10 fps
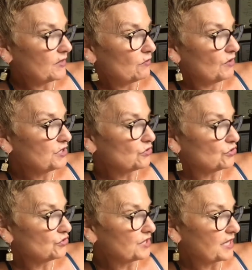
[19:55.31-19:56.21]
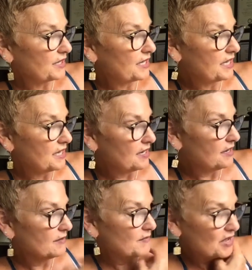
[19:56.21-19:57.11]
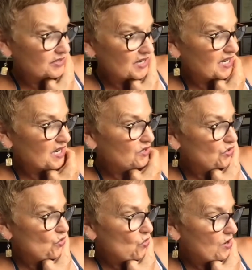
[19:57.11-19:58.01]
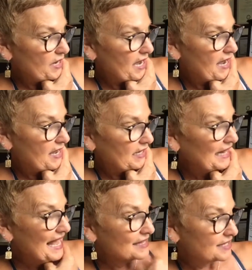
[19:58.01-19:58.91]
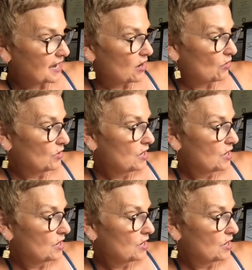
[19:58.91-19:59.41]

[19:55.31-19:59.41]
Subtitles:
researchers at the Mount Sinai, New York, and Glasgow